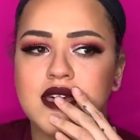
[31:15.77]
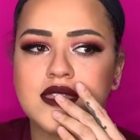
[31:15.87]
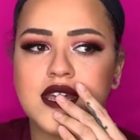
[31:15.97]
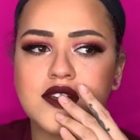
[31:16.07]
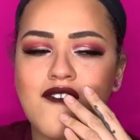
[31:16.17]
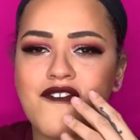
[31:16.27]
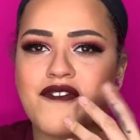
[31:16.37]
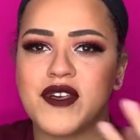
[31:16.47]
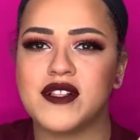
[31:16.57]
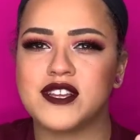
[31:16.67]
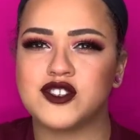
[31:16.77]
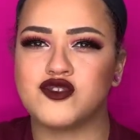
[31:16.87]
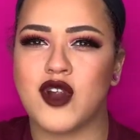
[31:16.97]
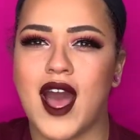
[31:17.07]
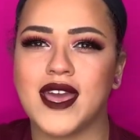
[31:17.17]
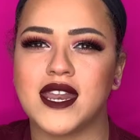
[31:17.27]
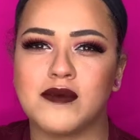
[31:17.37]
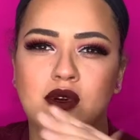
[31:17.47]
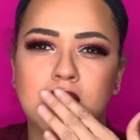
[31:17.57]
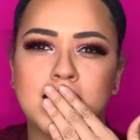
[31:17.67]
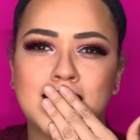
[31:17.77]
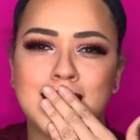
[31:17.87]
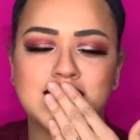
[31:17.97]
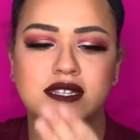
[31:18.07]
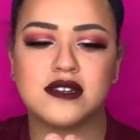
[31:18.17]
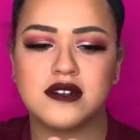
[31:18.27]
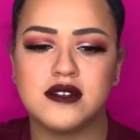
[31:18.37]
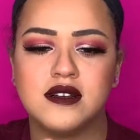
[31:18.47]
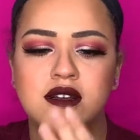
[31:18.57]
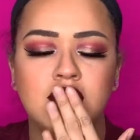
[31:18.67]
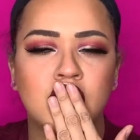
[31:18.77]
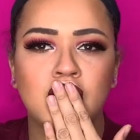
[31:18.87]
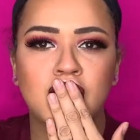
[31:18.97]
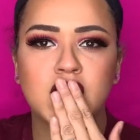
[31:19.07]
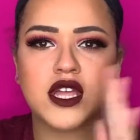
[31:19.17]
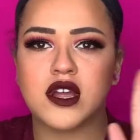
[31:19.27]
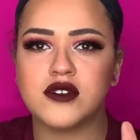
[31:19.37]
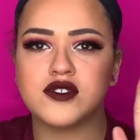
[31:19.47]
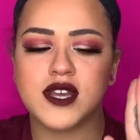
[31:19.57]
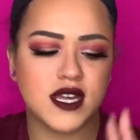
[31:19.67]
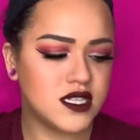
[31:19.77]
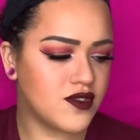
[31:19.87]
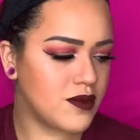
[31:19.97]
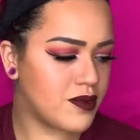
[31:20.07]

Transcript: they don't feel as dry anymore, but they're still, transfer